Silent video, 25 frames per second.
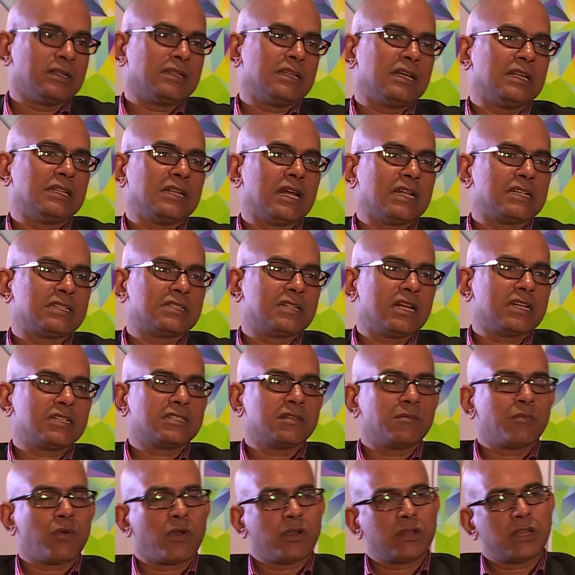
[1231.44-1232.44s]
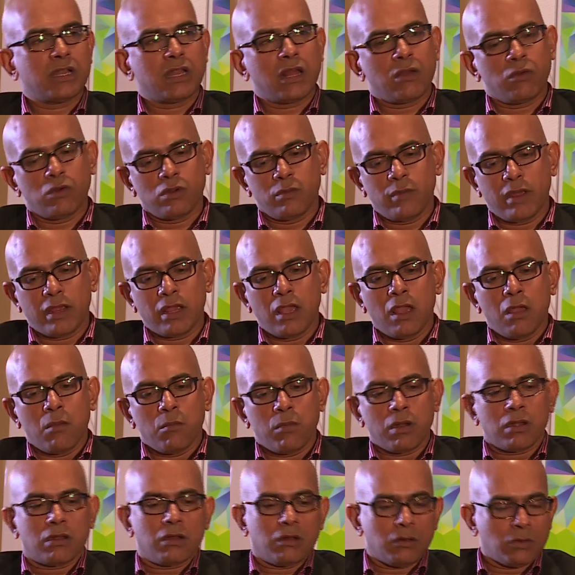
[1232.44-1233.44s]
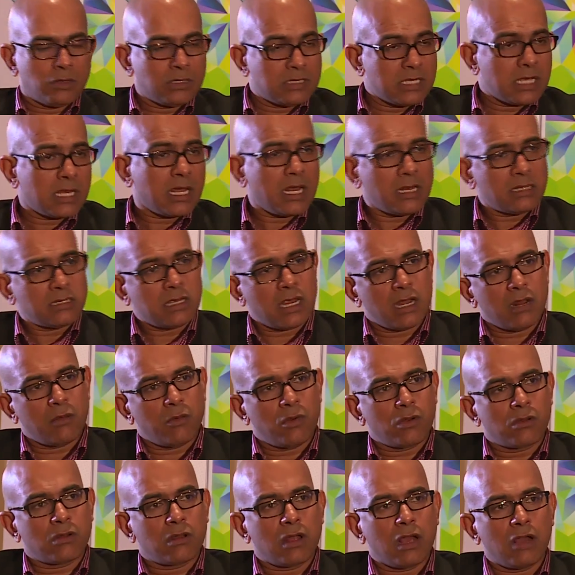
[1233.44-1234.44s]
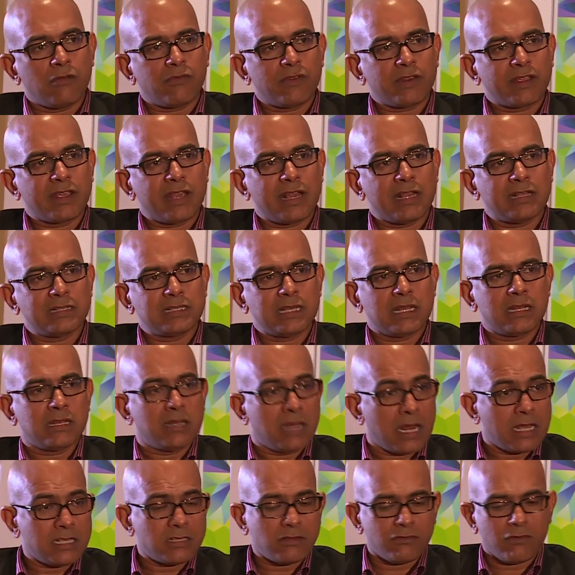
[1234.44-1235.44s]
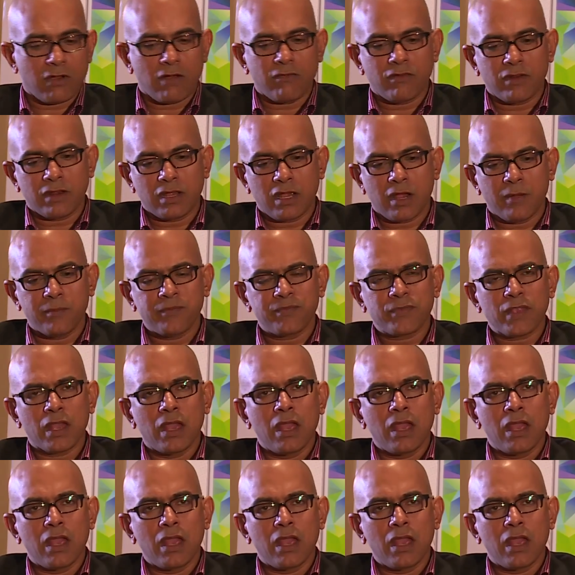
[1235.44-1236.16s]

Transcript: That's the point that I would make. But the second side about Africa and the rise of Africa,